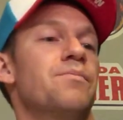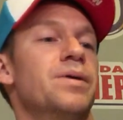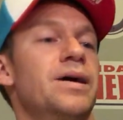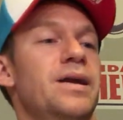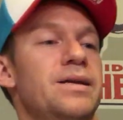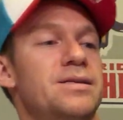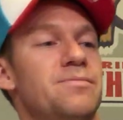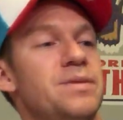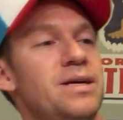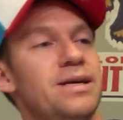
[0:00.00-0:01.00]
But to
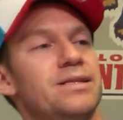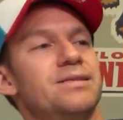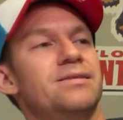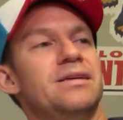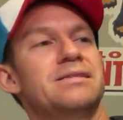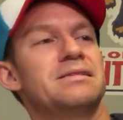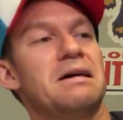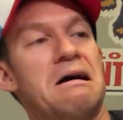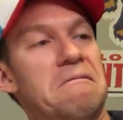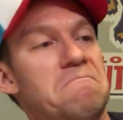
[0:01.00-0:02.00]
me, it's
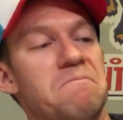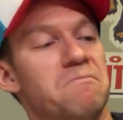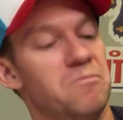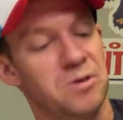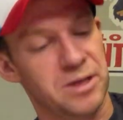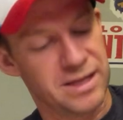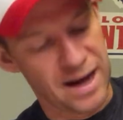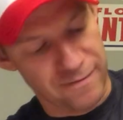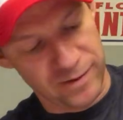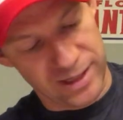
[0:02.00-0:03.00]
not really
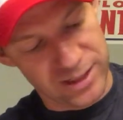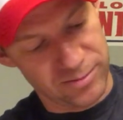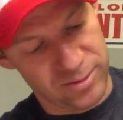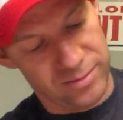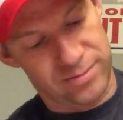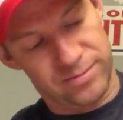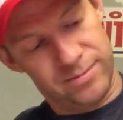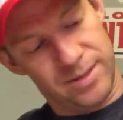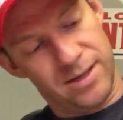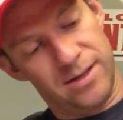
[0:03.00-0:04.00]
that flexible.
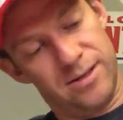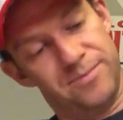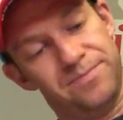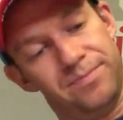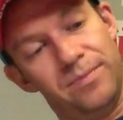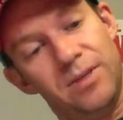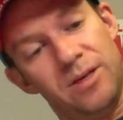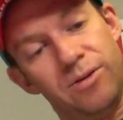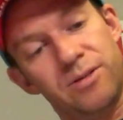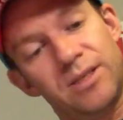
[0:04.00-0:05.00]

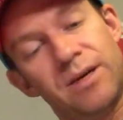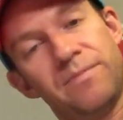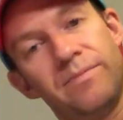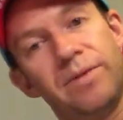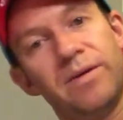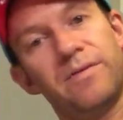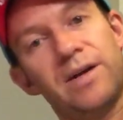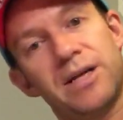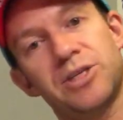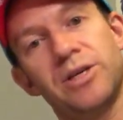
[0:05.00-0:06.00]
There's some bit of
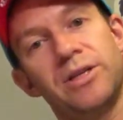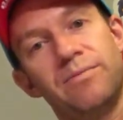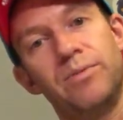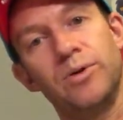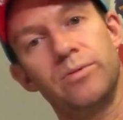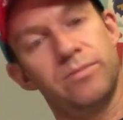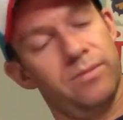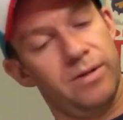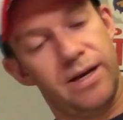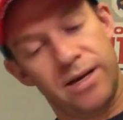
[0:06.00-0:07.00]
flexion in the boot.
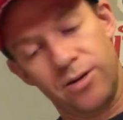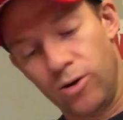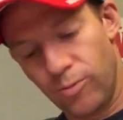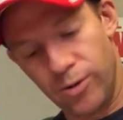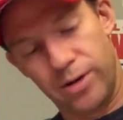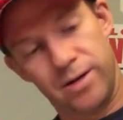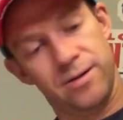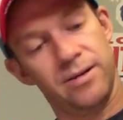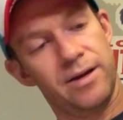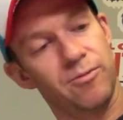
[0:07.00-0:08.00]
Again, nowhere
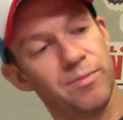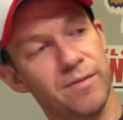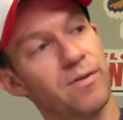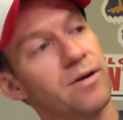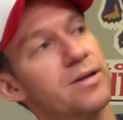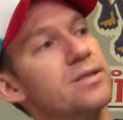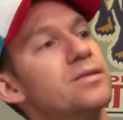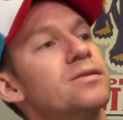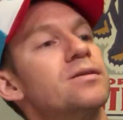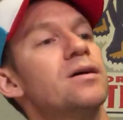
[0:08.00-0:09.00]
near like what my Vaughn
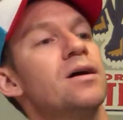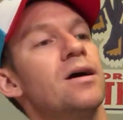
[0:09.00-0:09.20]
is.